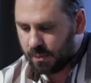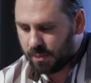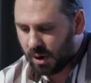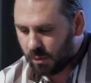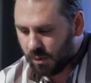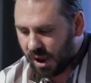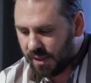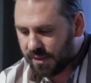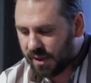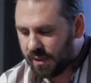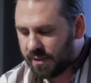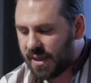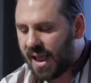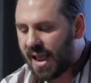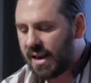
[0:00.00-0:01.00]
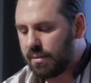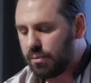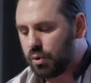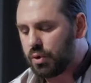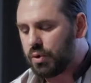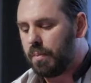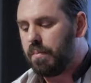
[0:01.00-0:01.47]
but rather the
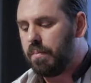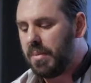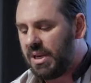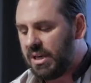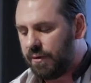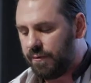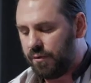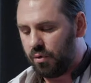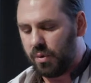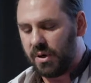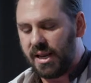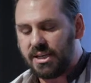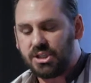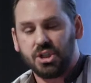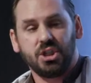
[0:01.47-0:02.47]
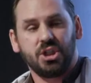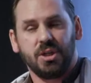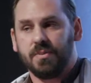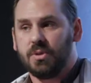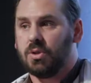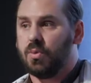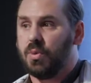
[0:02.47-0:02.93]
animals' meaningful
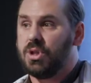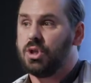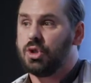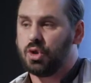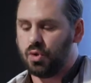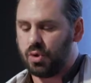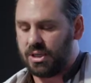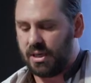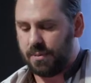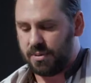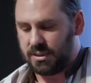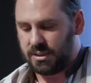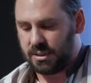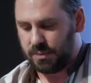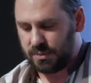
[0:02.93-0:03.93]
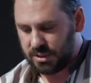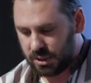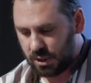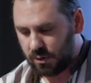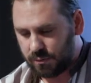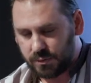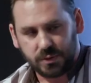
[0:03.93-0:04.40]
relationships with the zookeepers
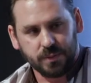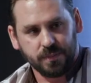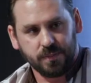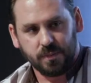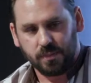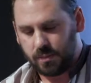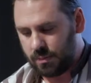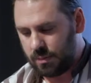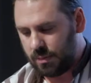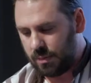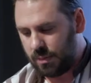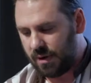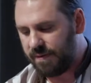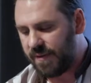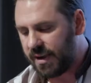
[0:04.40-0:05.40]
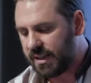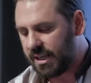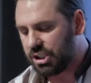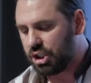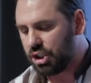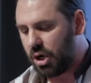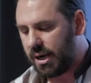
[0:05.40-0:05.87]
themselves, a fact
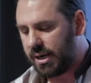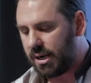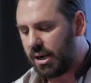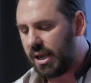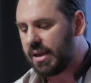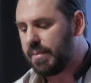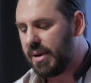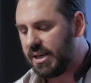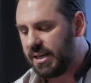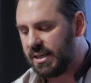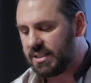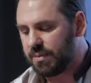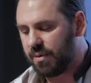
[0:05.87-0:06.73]
that Schneider, like many in his